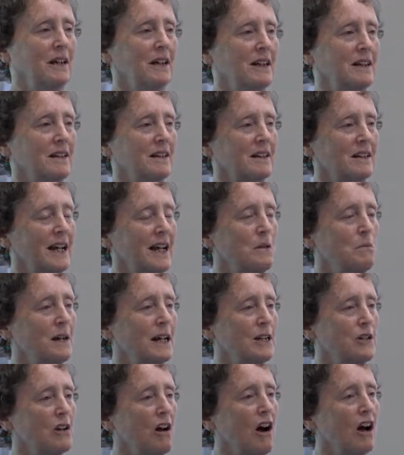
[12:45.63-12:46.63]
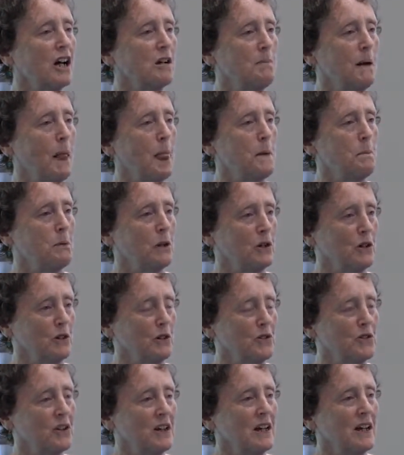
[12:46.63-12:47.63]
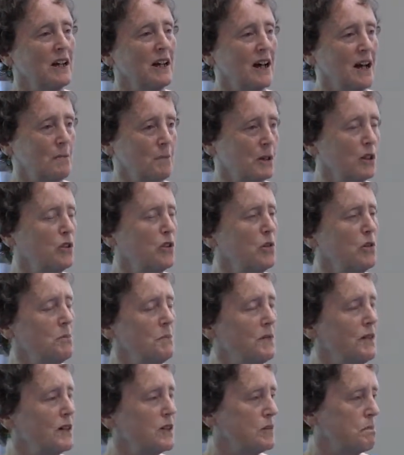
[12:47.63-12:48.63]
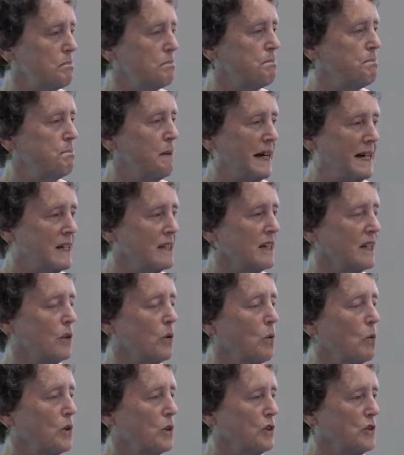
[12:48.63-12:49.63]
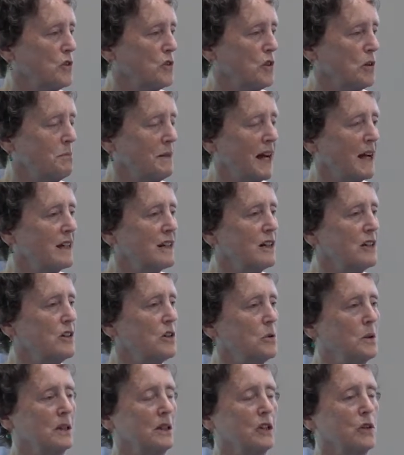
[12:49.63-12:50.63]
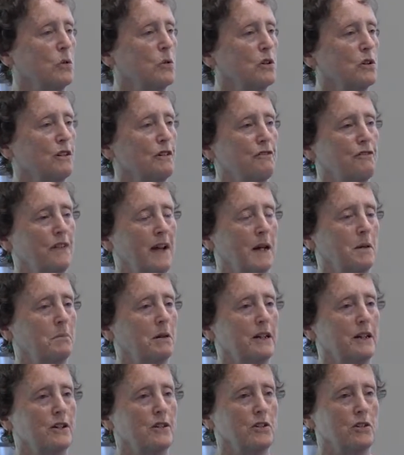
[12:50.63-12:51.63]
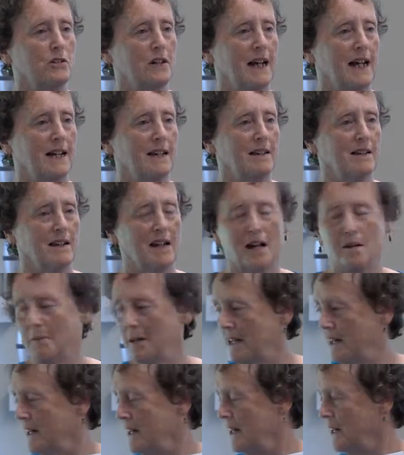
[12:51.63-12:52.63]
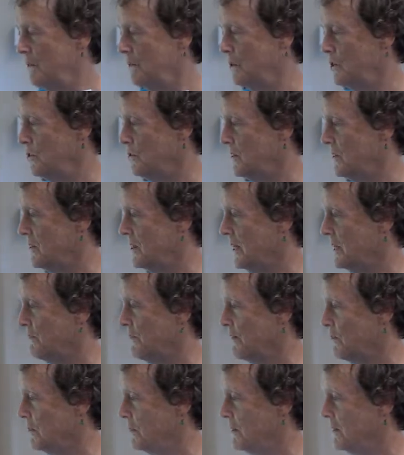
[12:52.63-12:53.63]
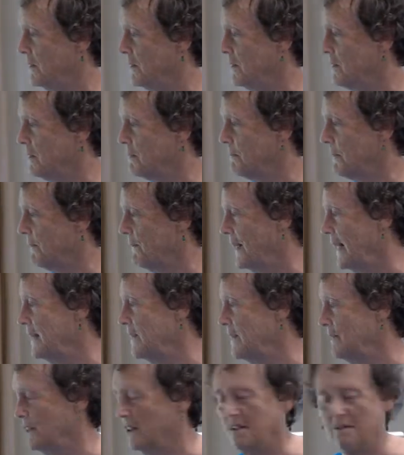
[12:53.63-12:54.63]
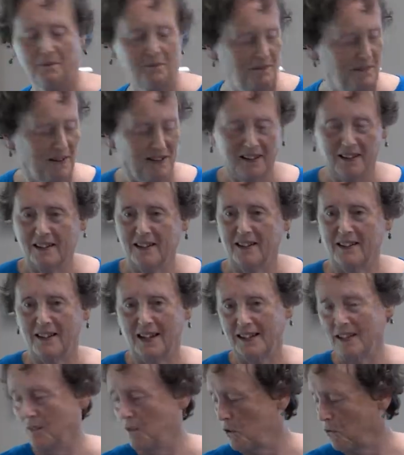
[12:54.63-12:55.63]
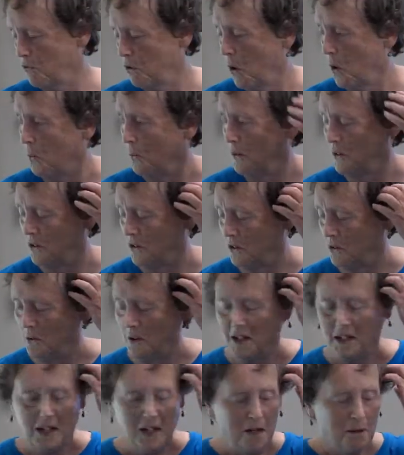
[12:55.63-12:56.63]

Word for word: And today, when I talk about the birds, I'm going to do them this basic order. So I'm not going to do it in the order of families or taxonomic did see if I of if end of a roll would do.